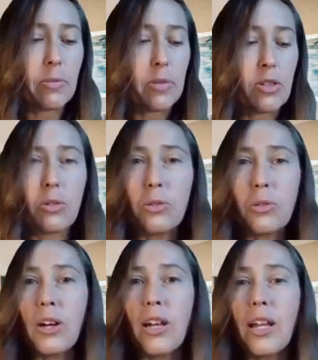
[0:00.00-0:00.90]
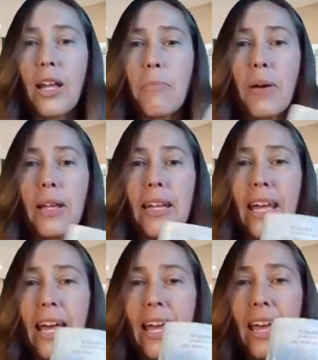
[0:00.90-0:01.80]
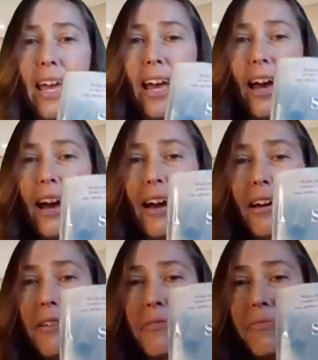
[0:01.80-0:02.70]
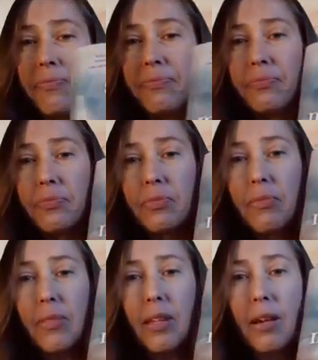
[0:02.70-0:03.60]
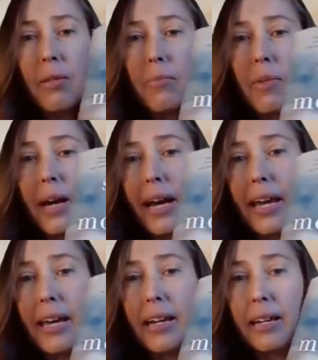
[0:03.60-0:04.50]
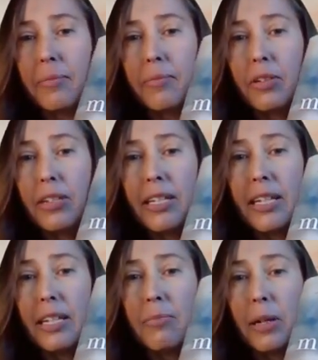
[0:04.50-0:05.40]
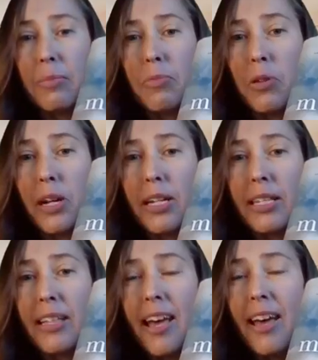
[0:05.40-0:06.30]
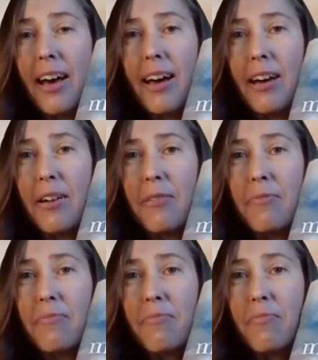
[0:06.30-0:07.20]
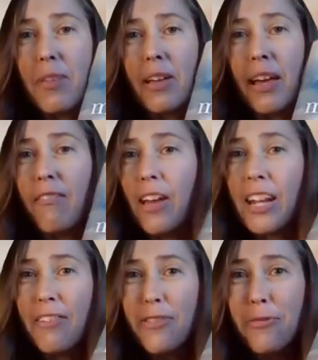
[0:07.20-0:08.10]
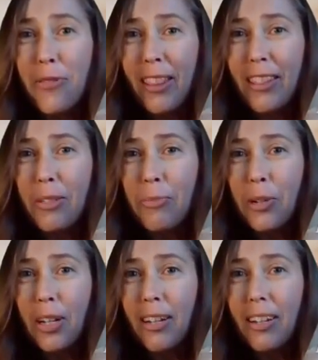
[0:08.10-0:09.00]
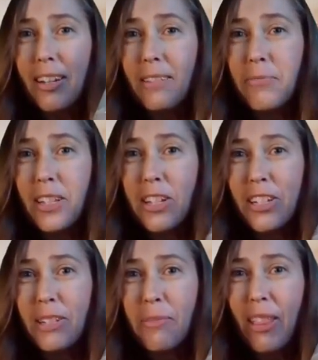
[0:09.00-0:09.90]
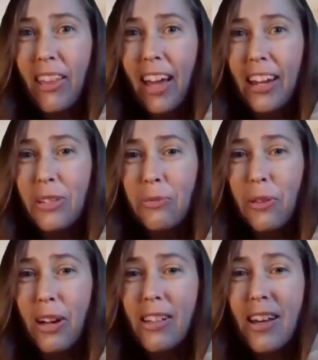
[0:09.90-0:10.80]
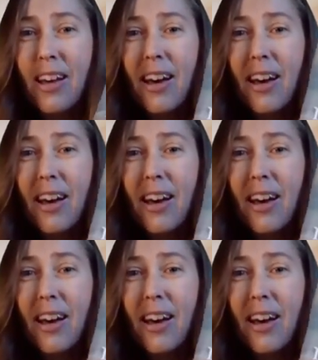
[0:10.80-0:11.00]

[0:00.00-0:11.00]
Sold on a Monday by Christina McMorris. Have any of you read this book? I'd be curious about that as well.